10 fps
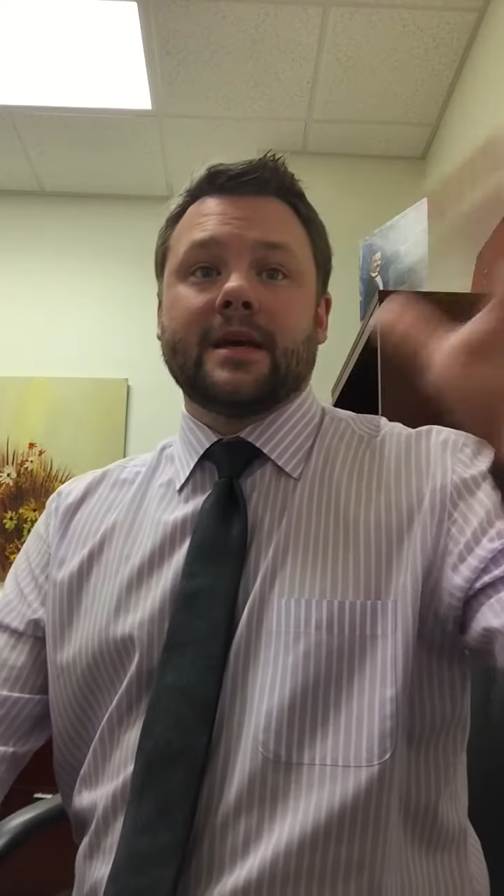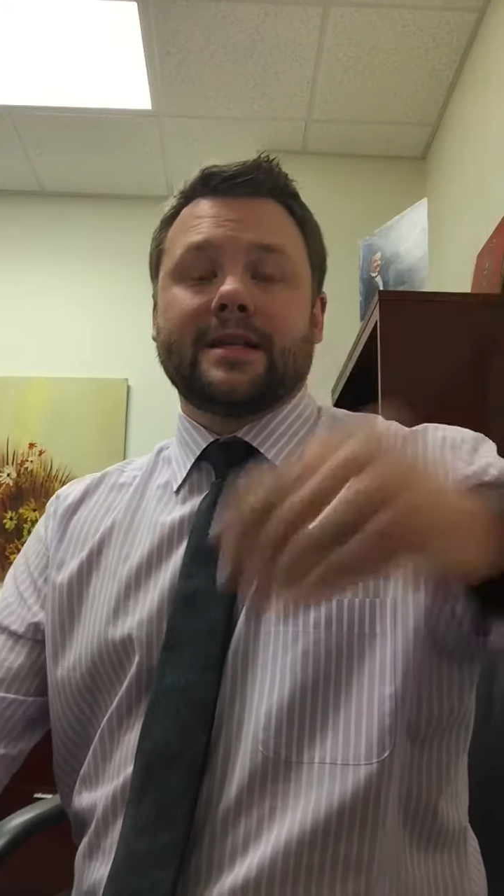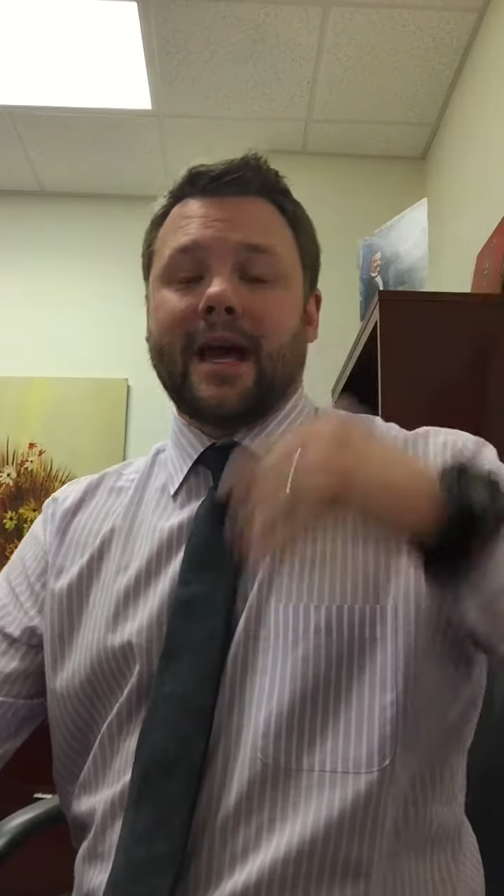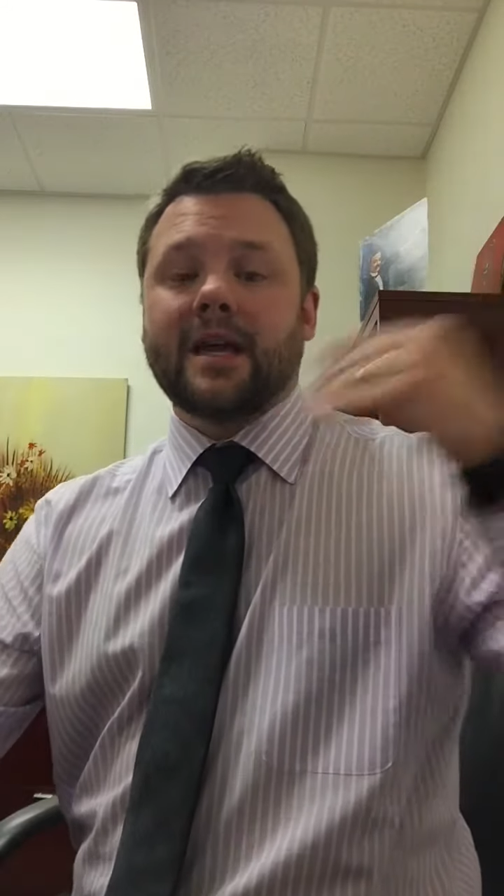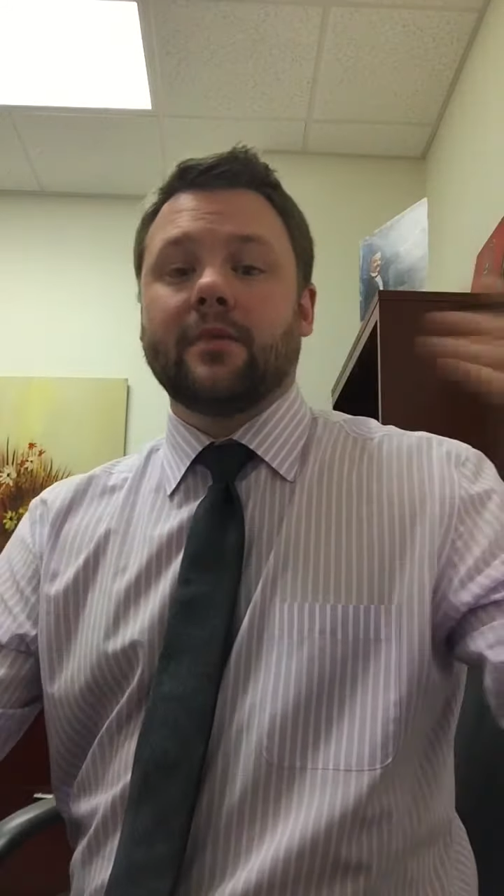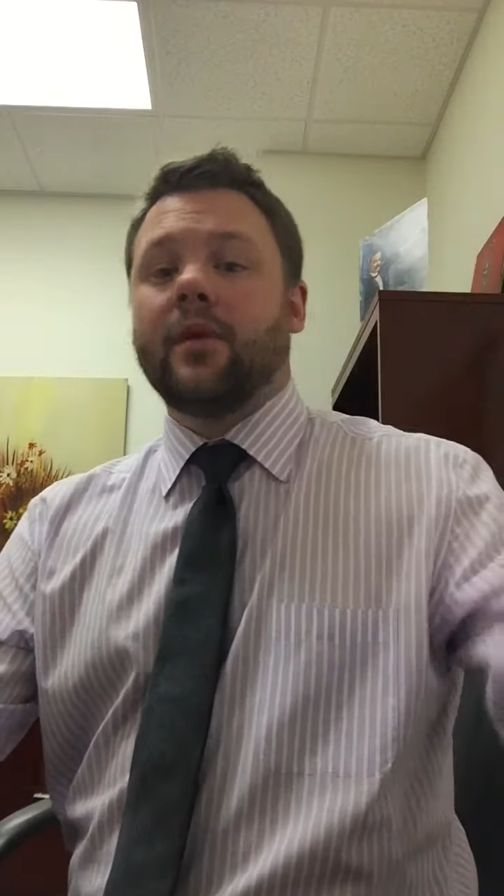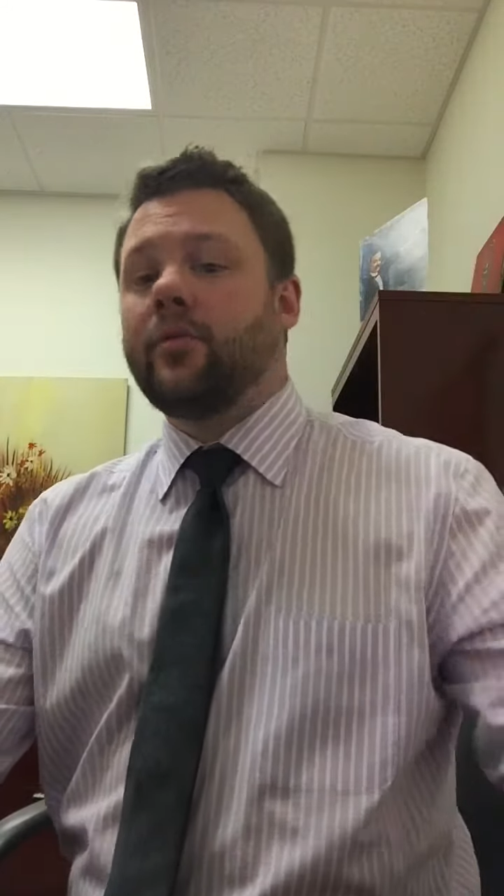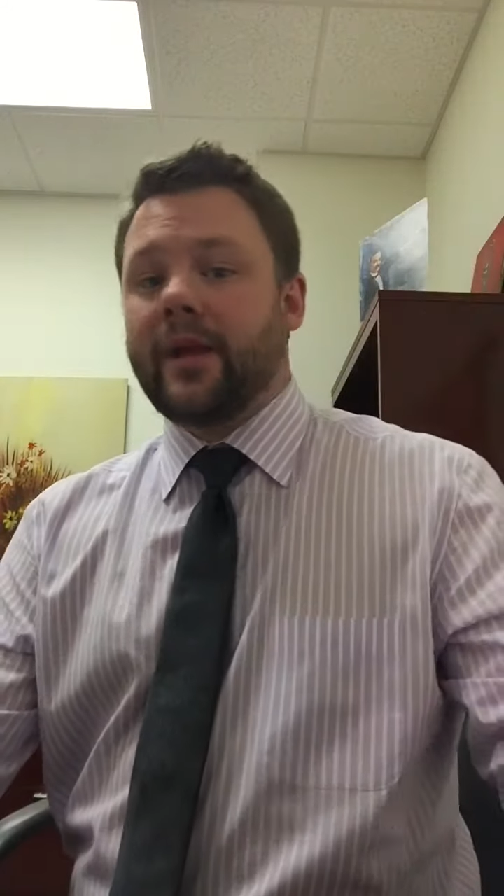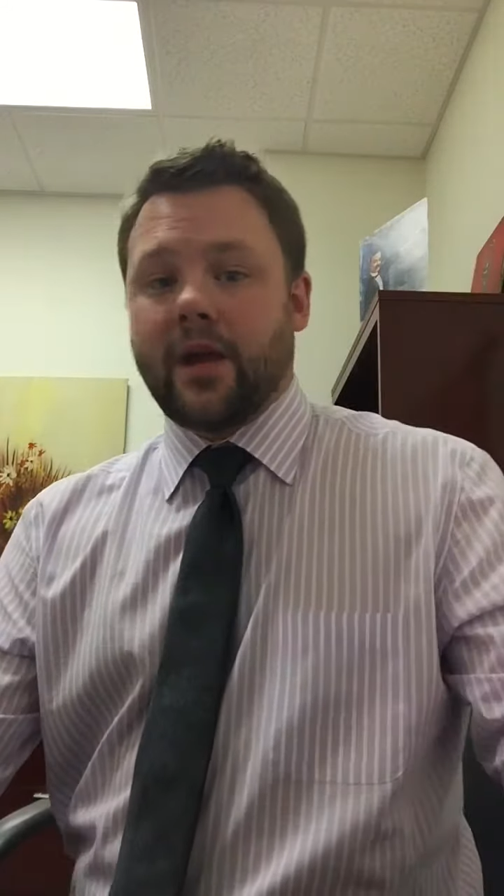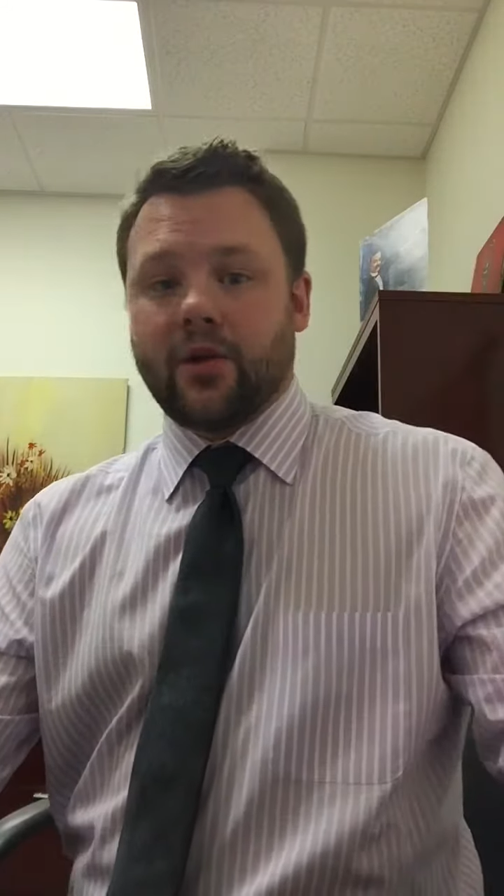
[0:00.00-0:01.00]
take a
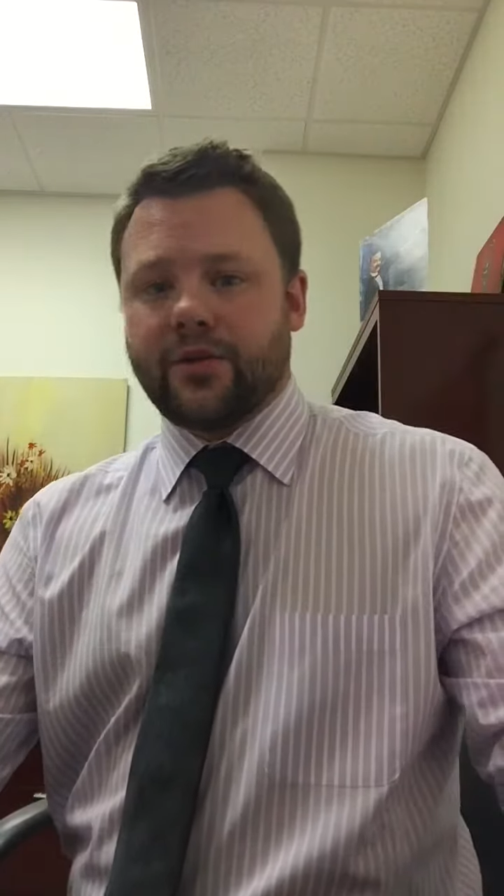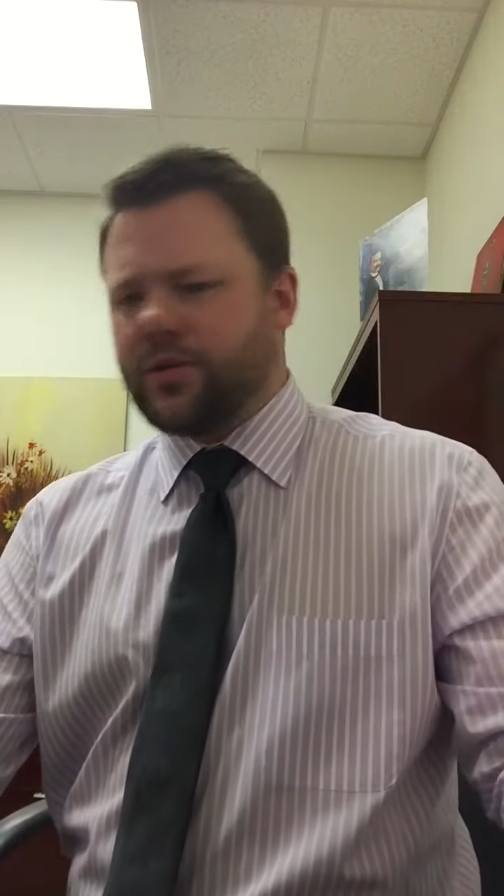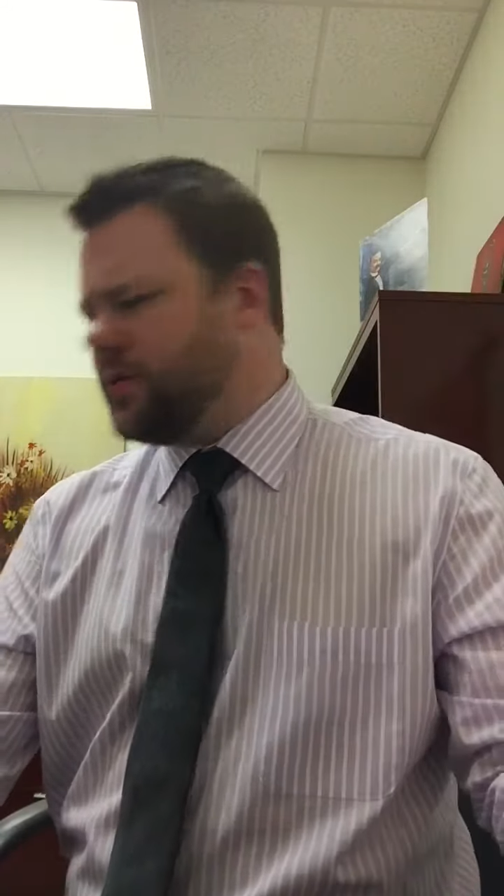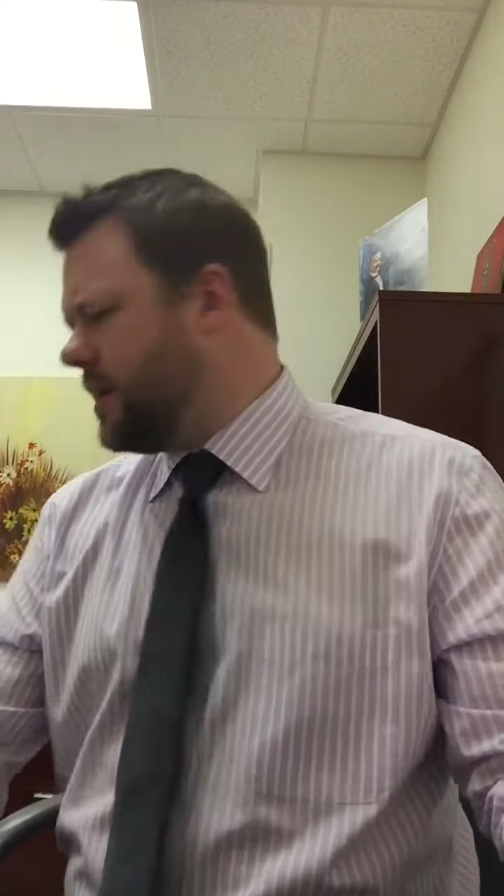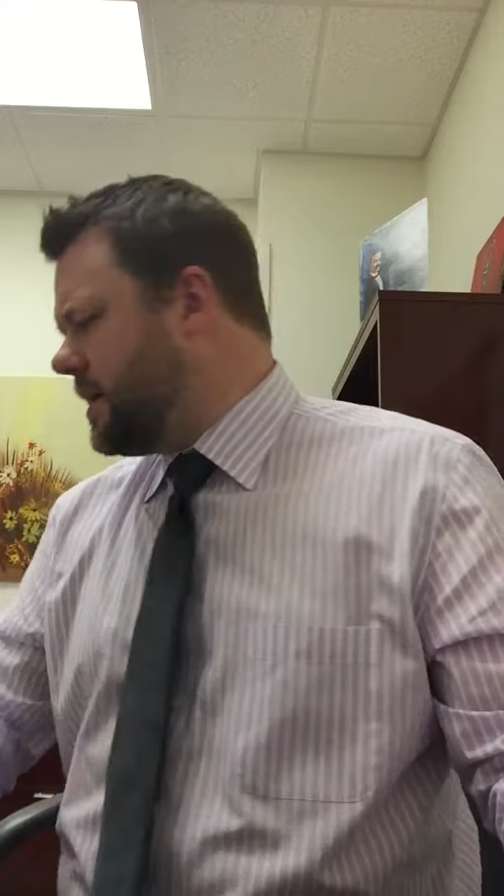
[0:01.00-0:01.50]
moment here to